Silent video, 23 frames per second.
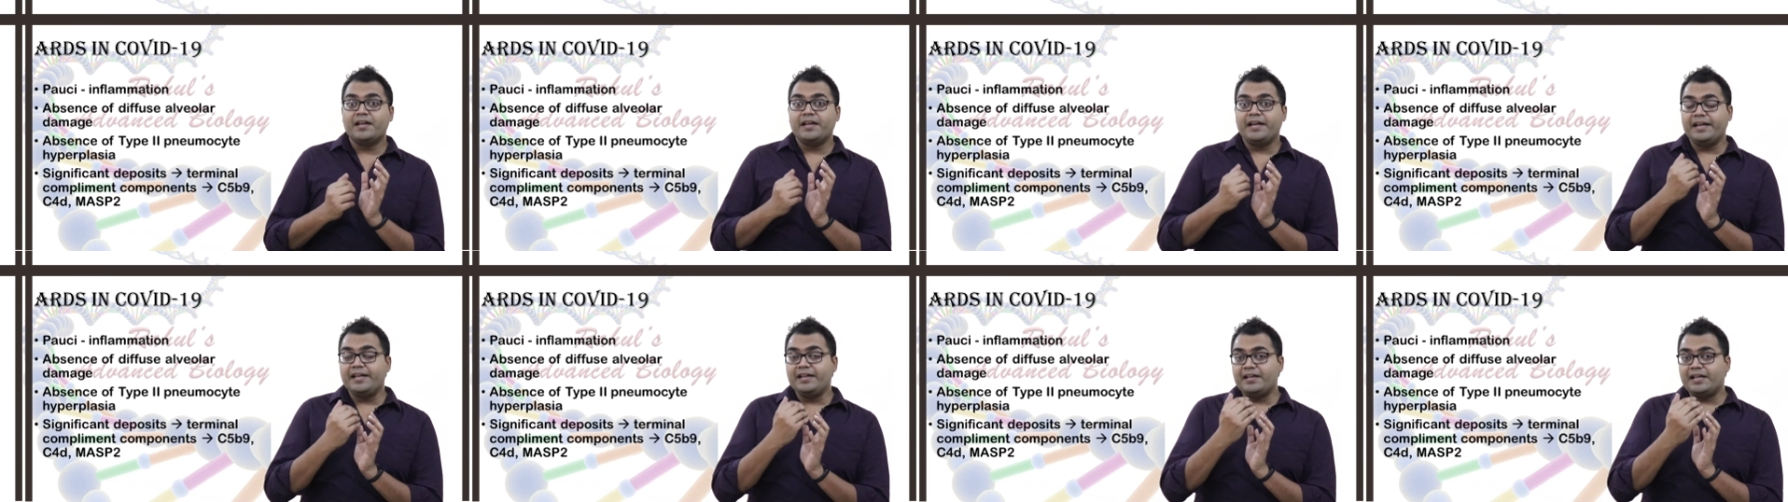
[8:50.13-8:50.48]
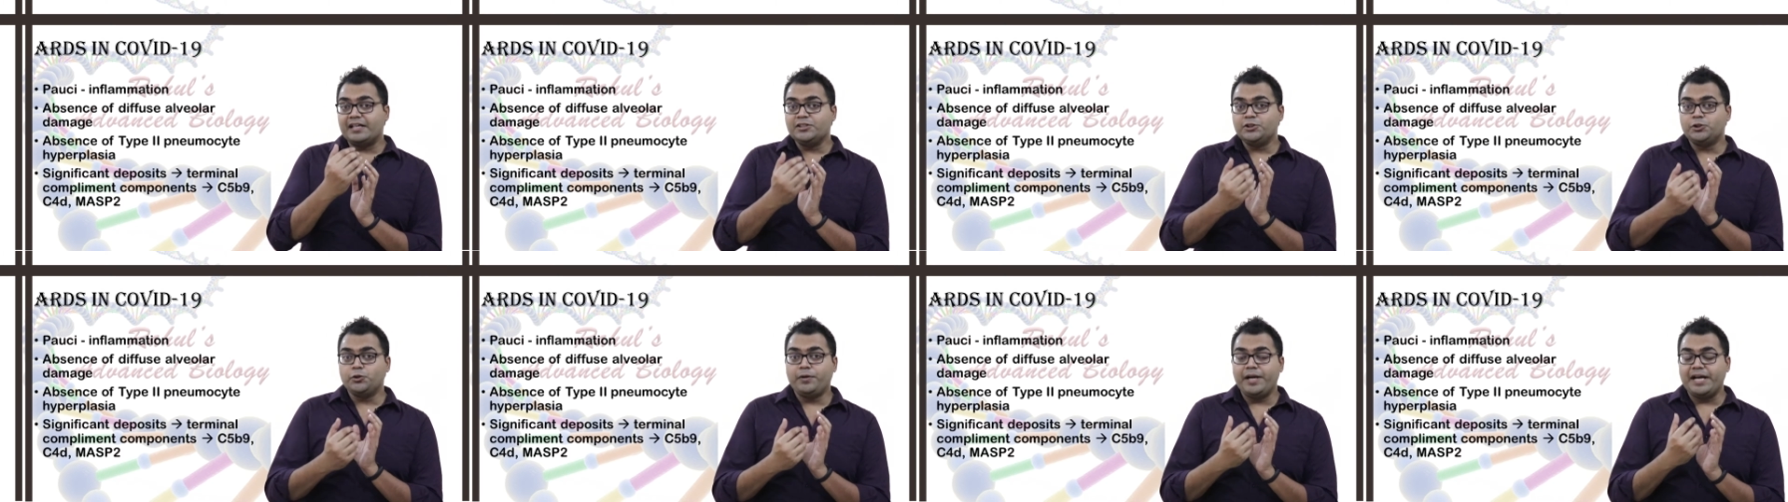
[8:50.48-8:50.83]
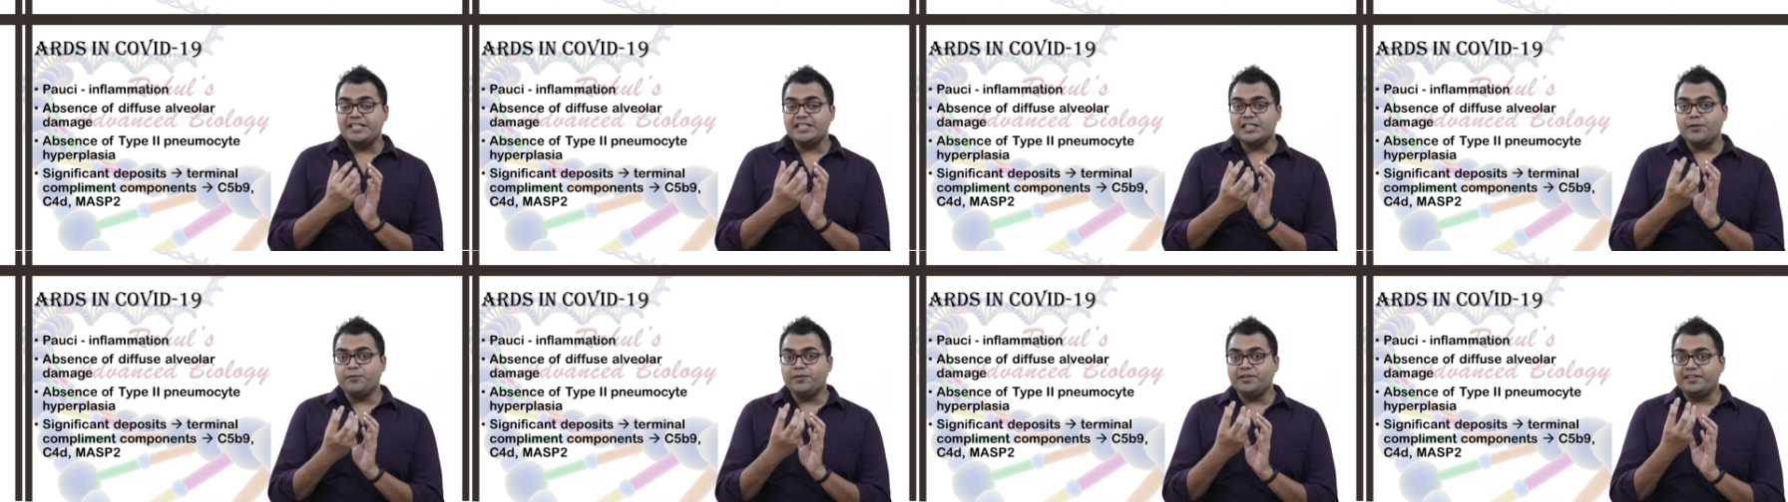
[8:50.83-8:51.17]
in
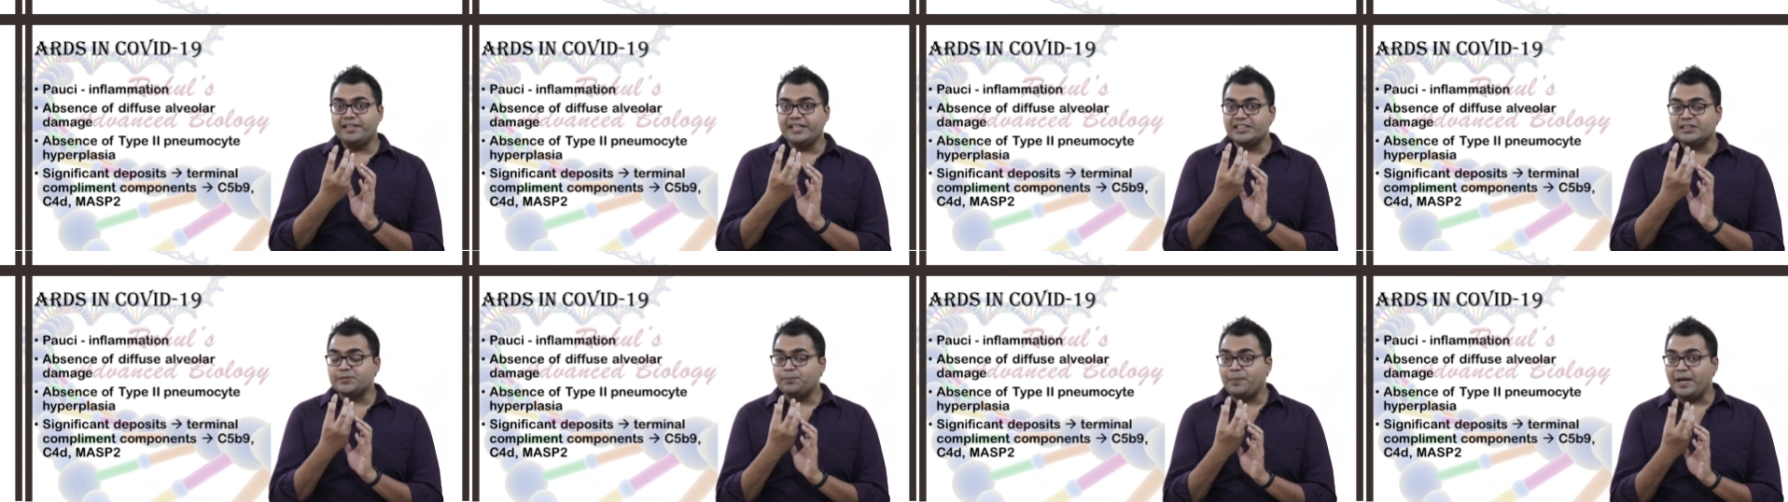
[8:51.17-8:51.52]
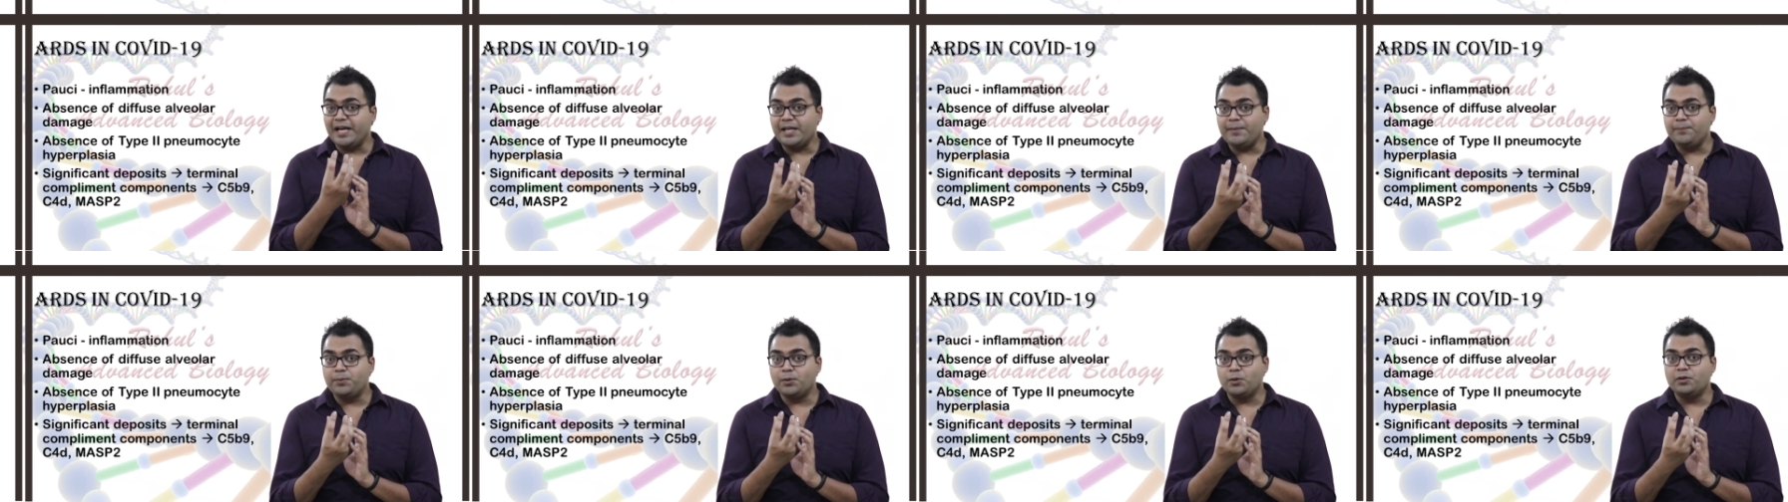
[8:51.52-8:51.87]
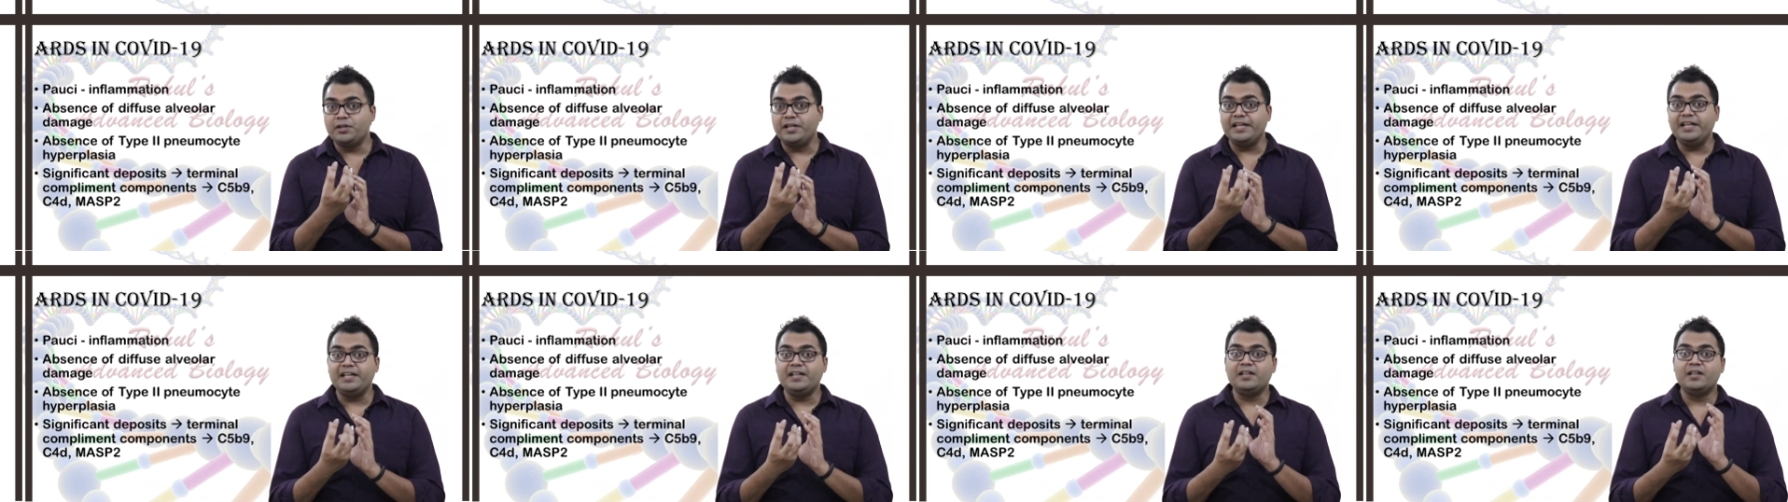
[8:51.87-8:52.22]
conjugation with the spike
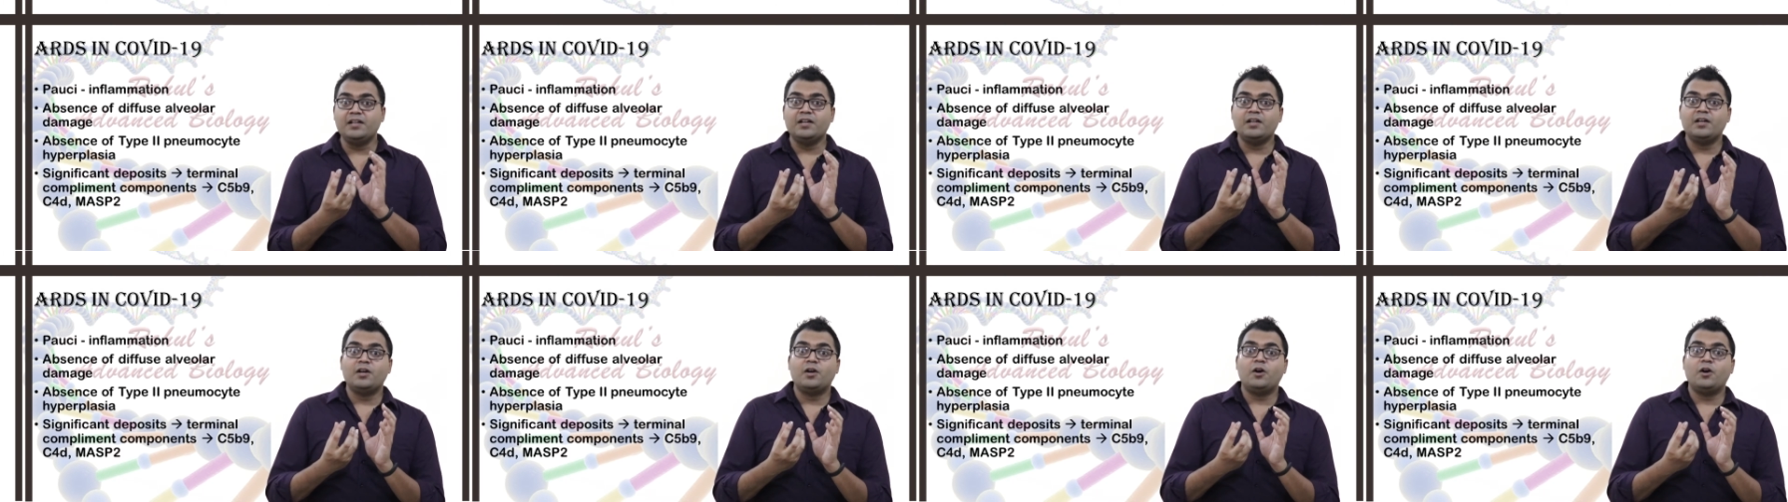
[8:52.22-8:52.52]
protein